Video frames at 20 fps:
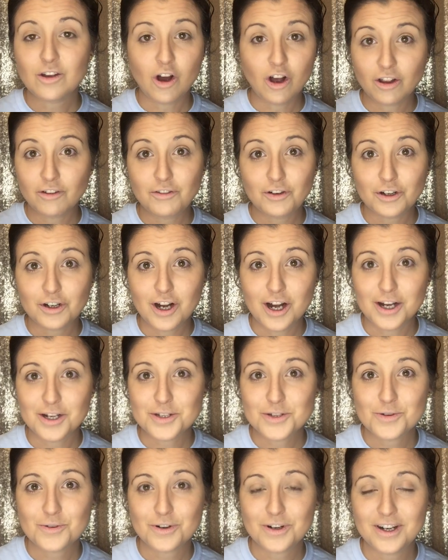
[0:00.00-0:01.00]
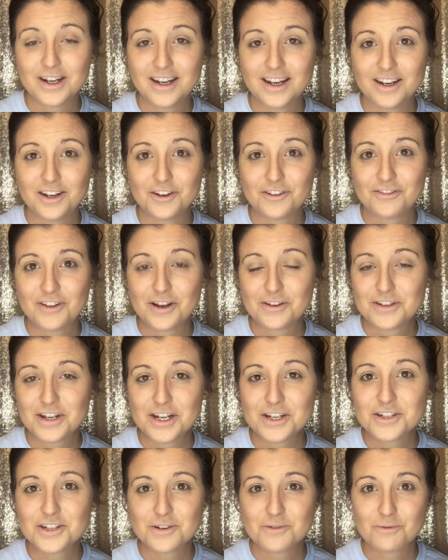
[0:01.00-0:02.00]
all of your contouring and your
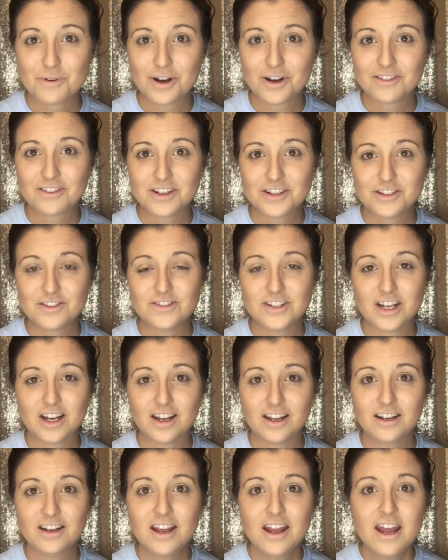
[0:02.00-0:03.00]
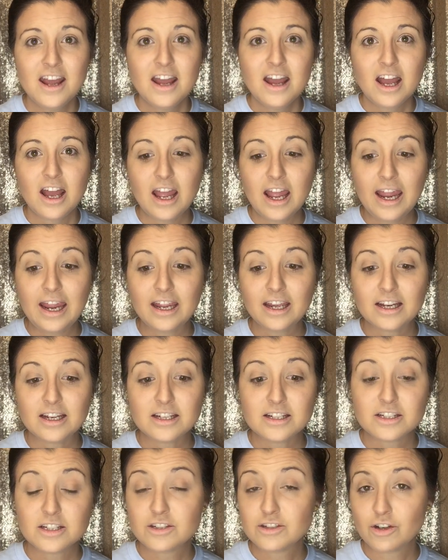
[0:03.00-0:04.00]
foundation work that you've done.
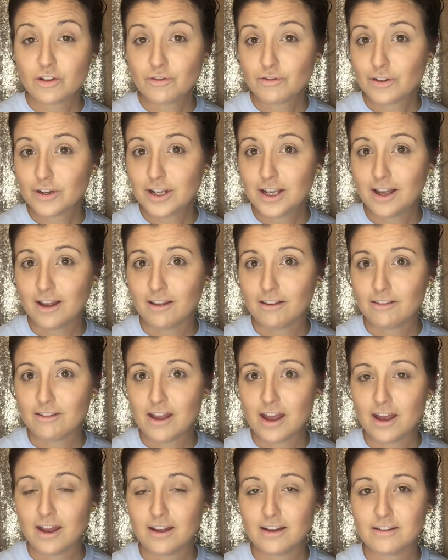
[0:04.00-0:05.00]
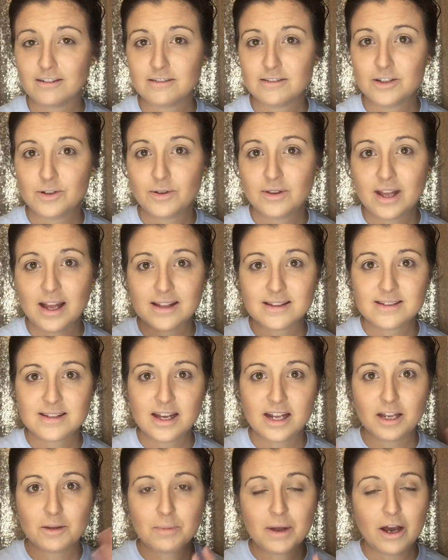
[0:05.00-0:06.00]
And don't forget that doing that
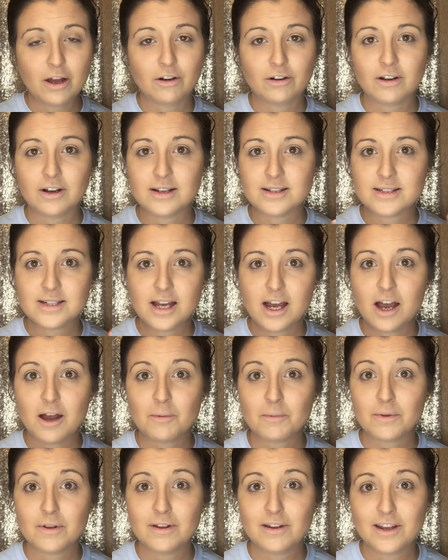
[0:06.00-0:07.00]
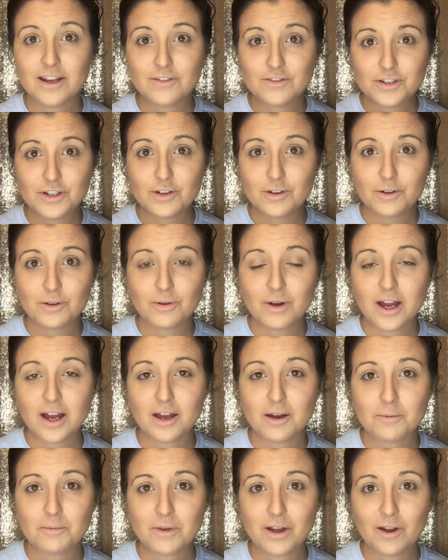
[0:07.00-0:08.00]
setting powder on top gives you
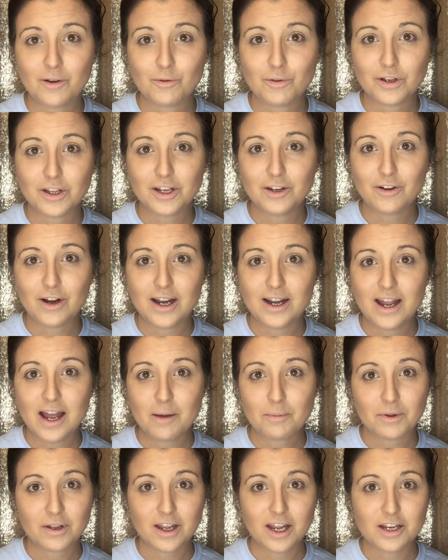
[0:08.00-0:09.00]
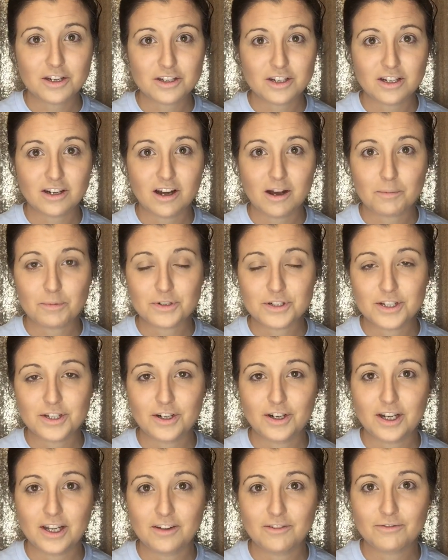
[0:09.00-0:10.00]
a really great application
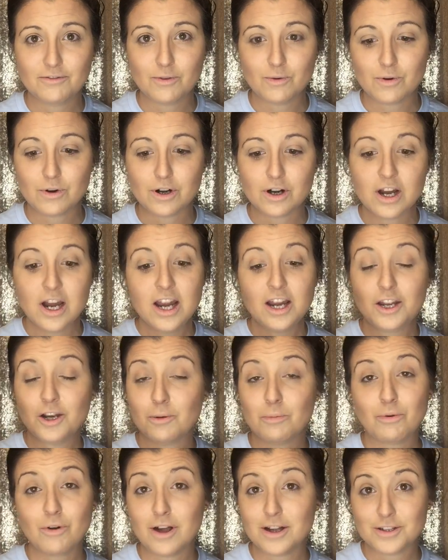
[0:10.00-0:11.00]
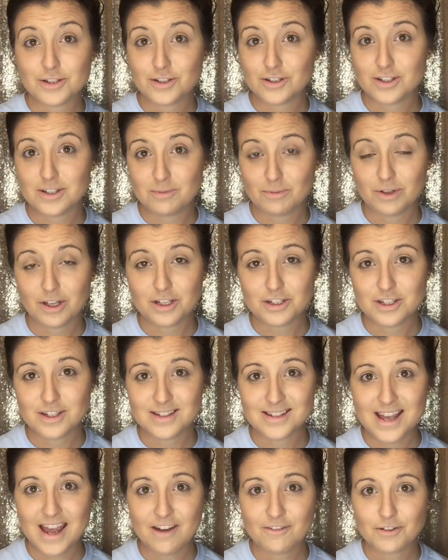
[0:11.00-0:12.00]
opportunity for your bronzers and
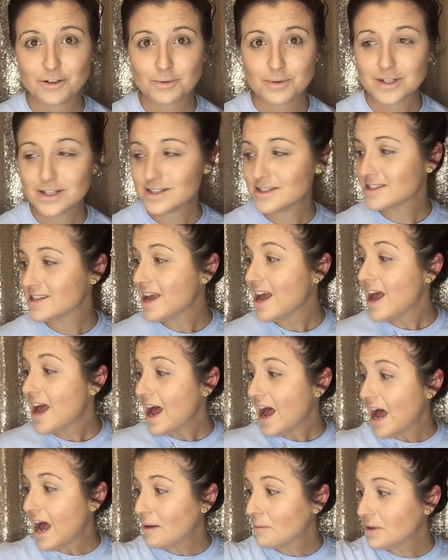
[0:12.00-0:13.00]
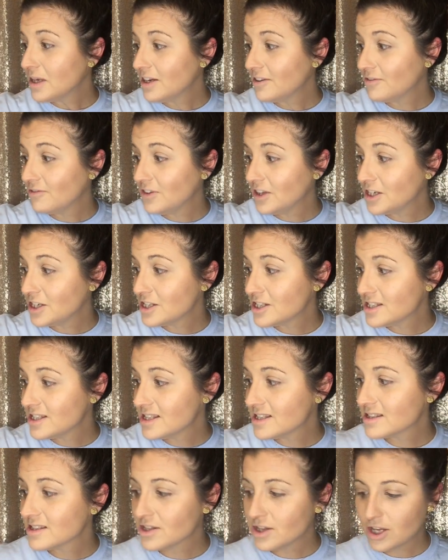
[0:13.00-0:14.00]
blushes afterwards. I'm going to finish
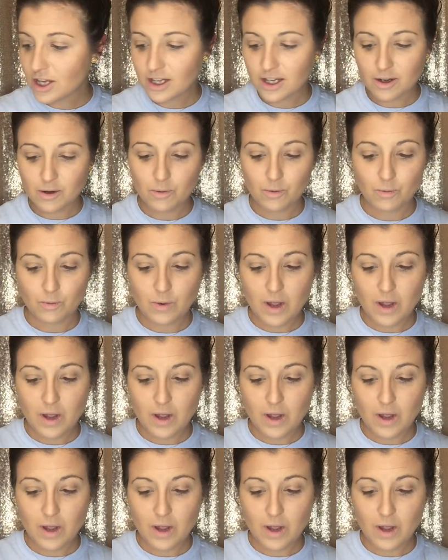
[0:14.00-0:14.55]
this look